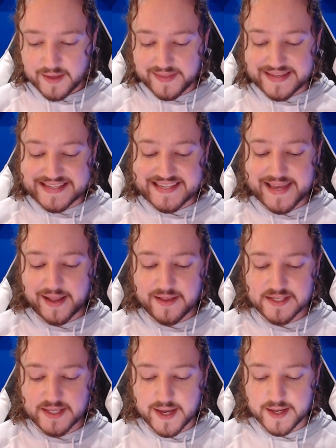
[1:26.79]
The second
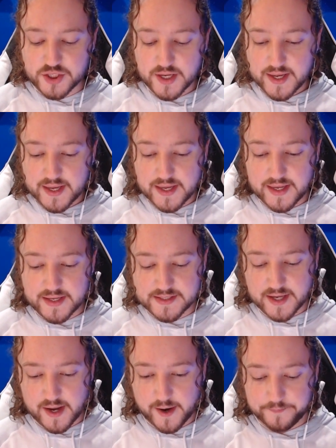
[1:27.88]
stage is
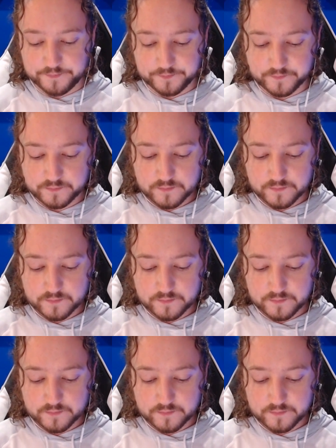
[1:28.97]
um,